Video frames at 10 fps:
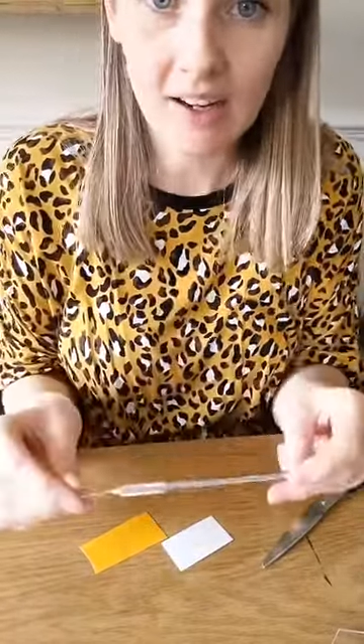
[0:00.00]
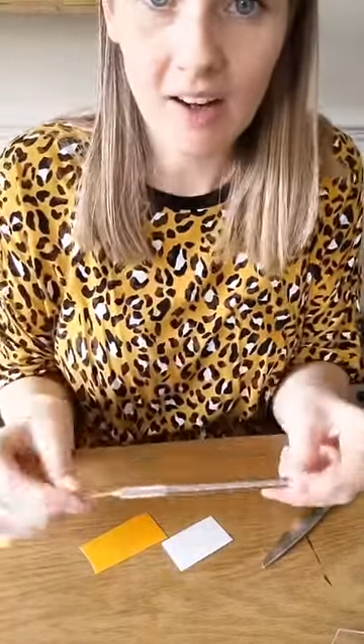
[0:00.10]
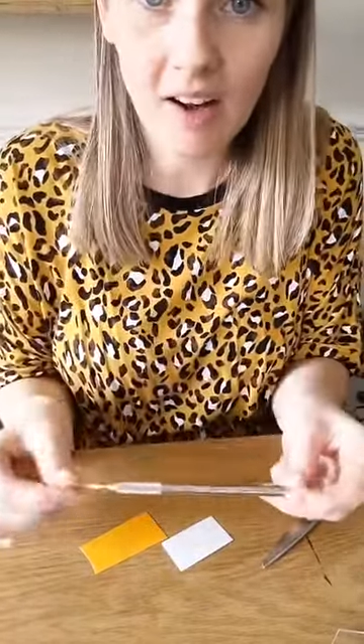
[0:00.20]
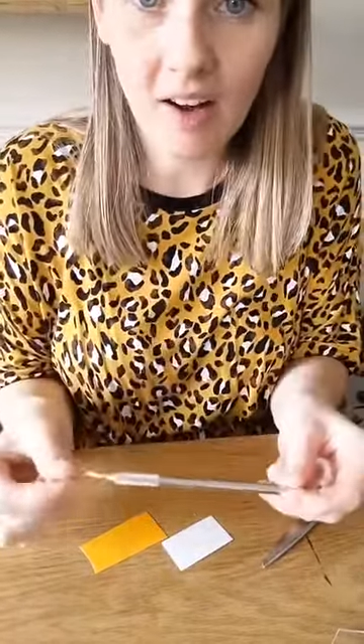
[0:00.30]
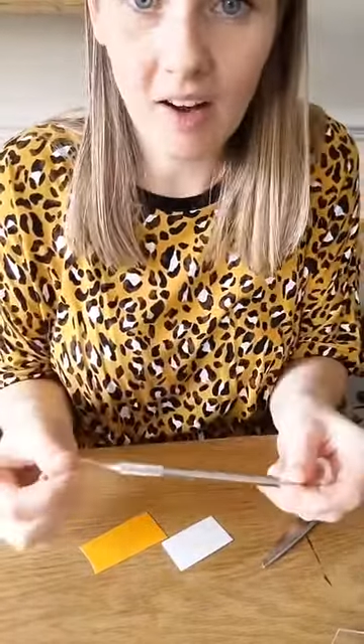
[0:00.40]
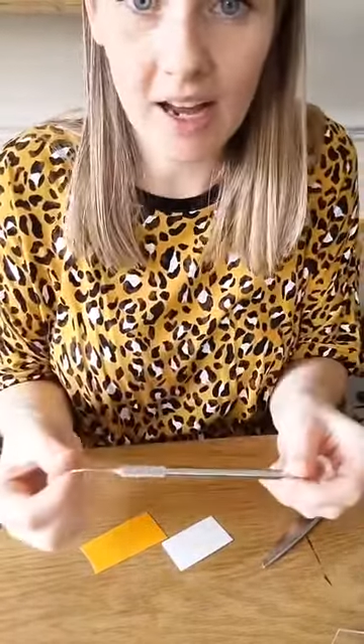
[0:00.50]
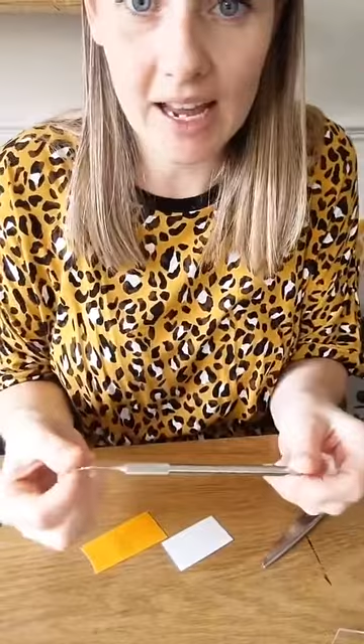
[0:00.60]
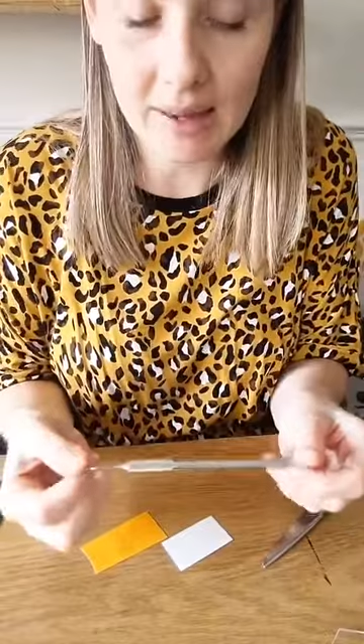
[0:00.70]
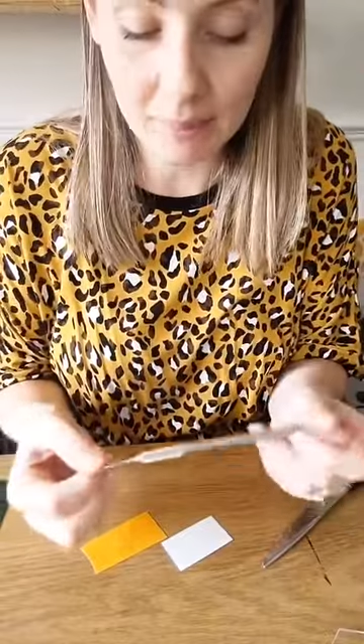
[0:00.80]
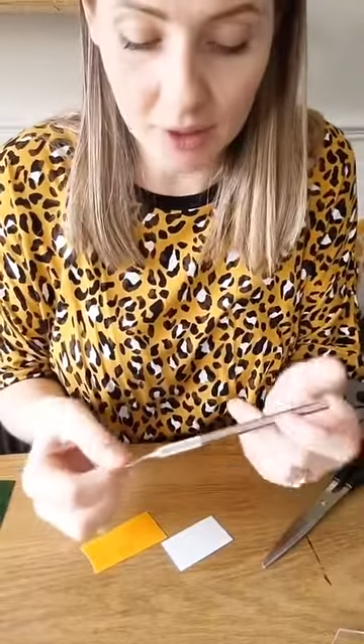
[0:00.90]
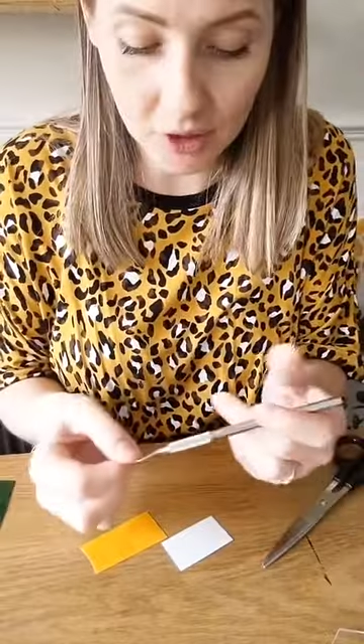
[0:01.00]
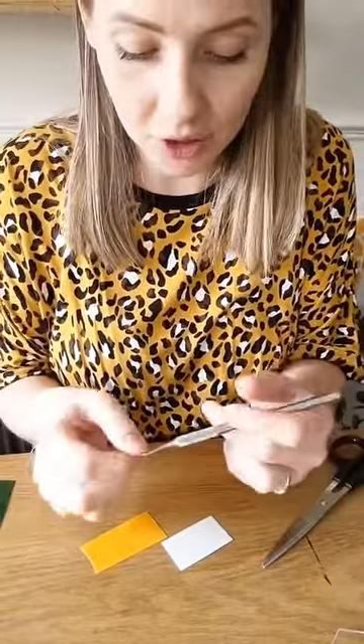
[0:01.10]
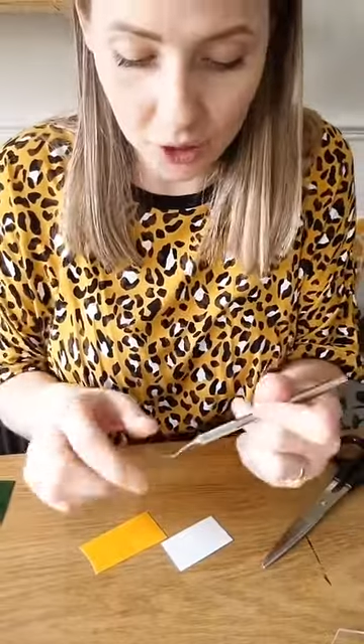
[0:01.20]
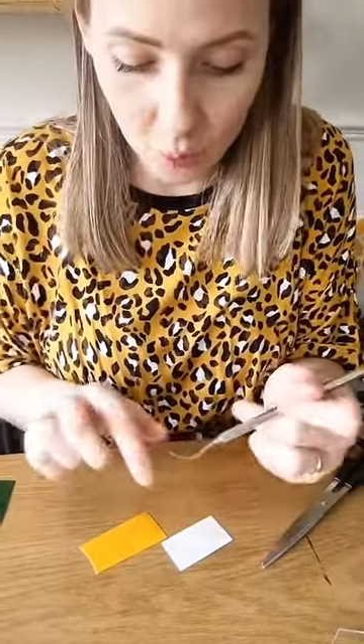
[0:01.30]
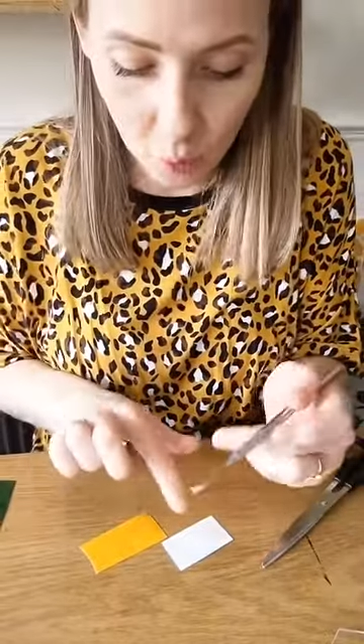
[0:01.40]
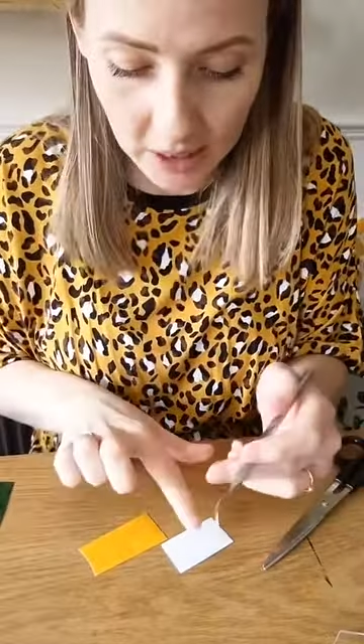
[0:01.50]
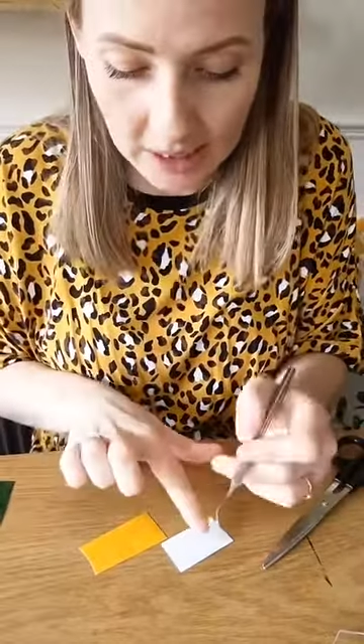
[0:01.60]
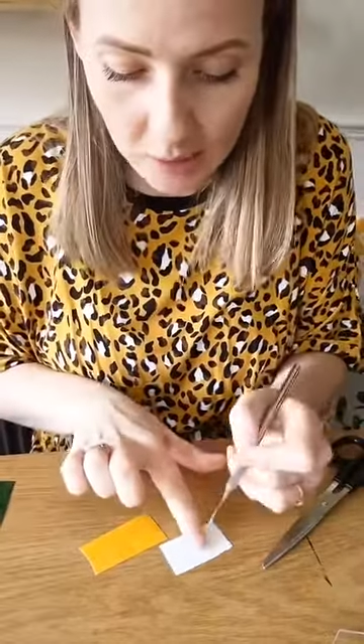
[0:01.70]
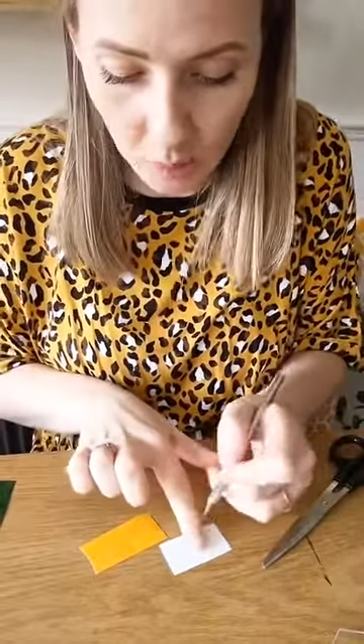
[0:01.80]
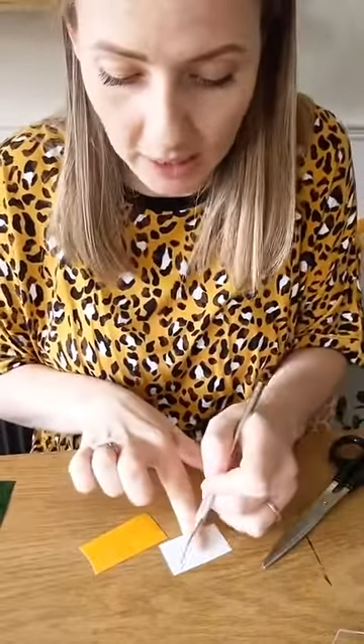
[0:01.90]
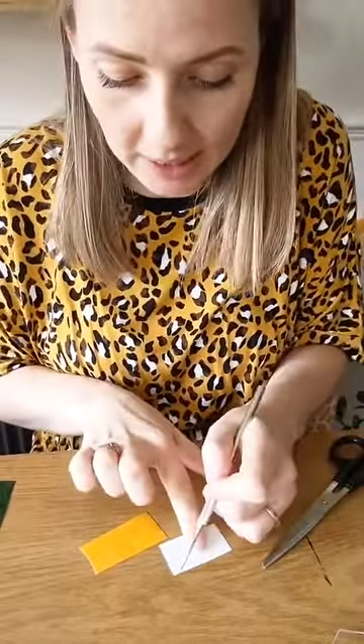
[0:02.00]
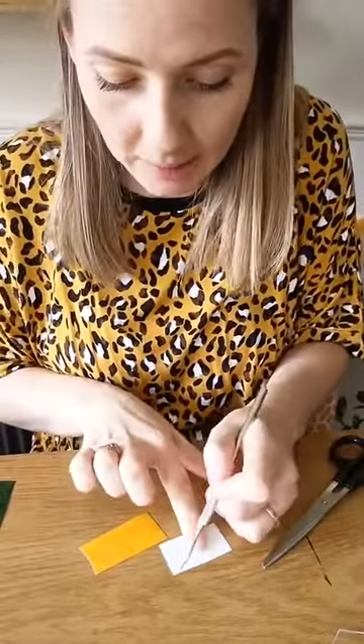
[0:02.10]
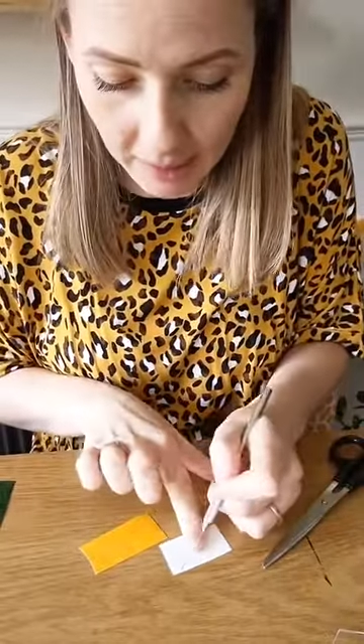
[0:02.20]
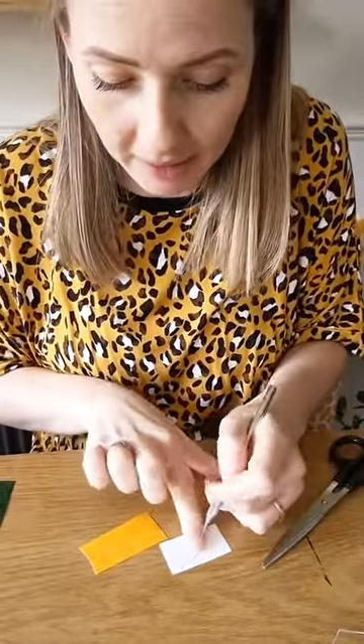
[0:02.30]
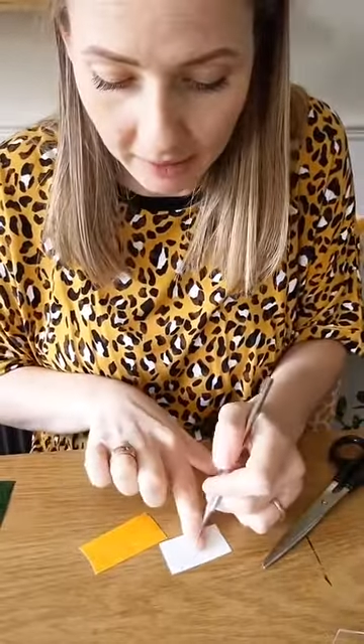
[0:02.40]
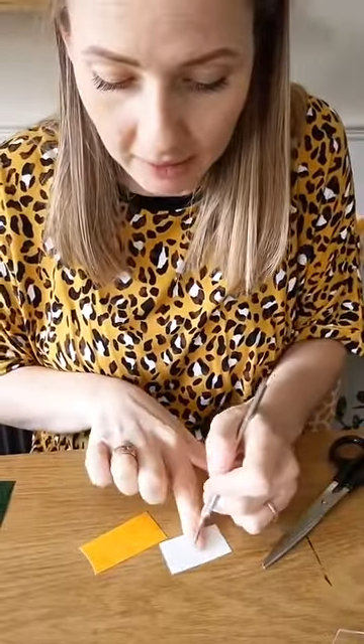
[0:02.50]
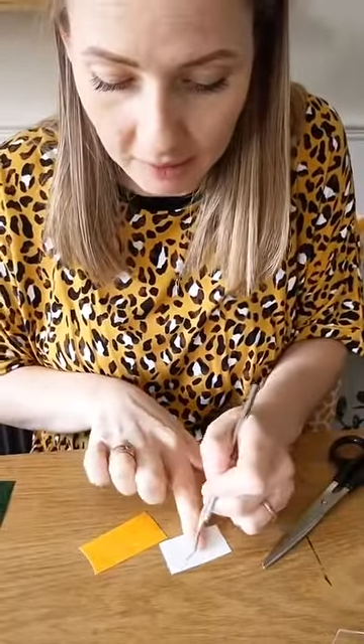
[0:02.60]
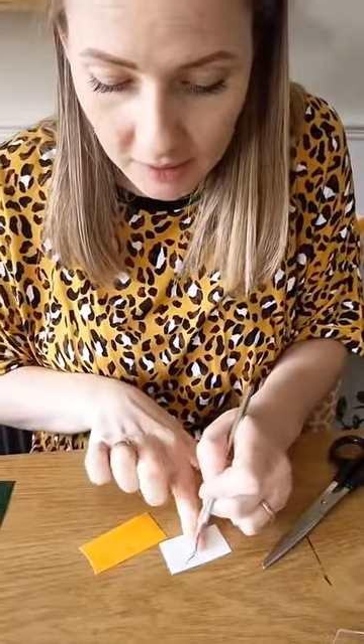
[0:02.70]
I am going to just weed away the background.